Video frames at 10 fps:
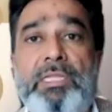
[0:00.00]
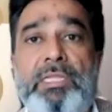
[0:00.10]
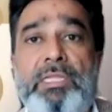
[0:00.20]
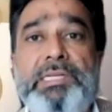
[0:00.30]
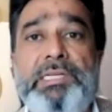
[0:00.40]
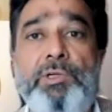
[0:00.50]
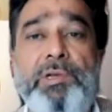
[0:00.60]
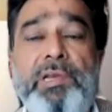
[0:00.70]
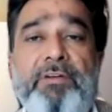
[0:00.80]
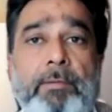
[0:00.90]
This
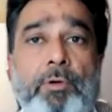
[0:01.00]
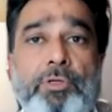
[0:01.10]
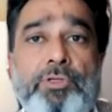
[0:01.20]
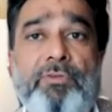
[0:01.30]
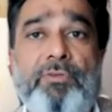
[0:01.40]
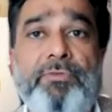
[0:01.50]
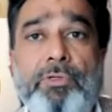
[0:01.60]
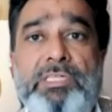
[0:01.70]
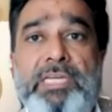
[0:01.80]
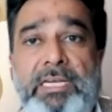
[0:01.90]
unified approach
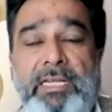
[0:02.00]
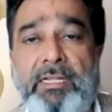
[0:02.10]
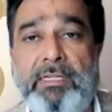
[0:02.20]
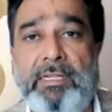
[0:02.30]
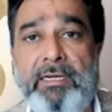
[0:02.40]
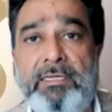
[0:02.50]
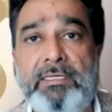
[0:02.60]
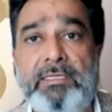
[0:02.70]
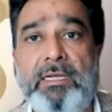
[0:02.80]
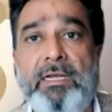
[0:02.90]
of non-state health
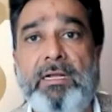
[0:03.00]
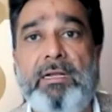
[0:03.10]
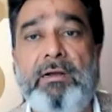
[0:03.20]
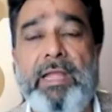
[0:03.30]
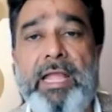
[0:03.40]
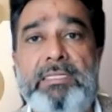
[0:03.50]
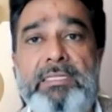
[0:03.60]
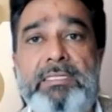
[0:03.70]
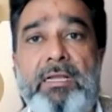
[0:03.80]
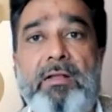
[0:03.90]
actors
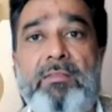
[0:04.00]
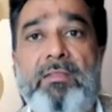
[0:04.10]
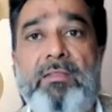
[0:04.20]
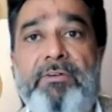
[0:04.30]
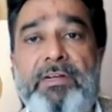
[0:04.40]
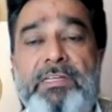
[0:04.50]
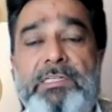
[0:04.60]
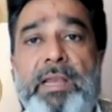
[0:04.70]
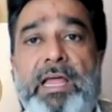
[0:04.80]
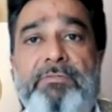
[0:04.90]
creates the
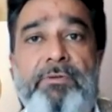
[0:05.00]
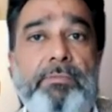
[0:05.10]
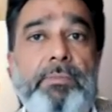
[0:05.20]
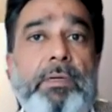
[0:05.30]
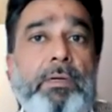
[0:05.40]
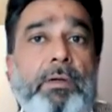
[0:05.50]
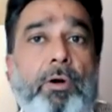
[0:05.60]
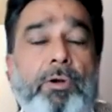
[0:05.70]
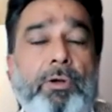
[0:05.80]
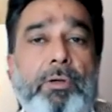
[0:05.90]
first platform
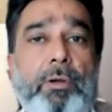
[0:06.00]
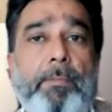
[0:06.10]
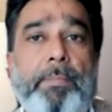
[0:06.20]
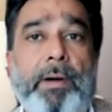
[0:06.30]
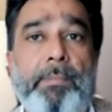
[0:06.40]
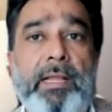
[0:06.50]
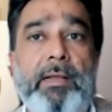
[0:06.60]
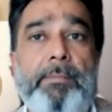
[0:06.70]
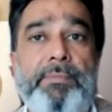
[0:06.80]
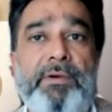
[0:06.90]
on
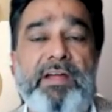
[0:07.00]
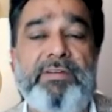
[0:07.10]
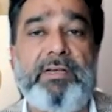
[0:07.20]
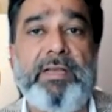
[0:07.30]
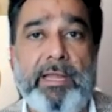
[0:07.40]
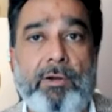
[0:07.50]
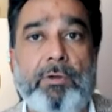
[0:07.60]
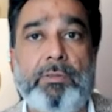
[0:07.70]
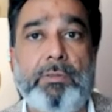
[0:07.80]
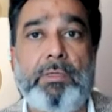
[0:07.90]
public-private dialogue.